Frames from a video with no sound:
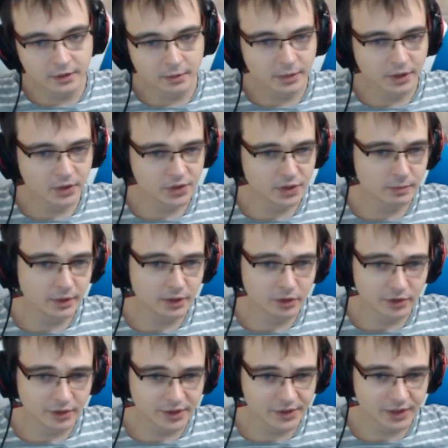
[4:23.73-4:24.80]
Because in mirror,
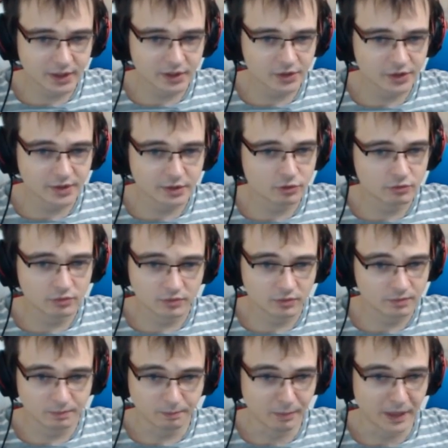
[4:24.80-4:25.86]
this card is
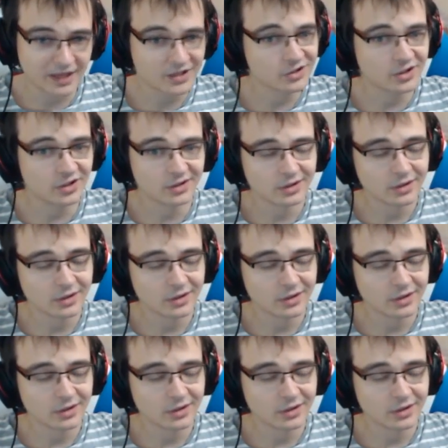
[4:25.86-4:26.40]
busted.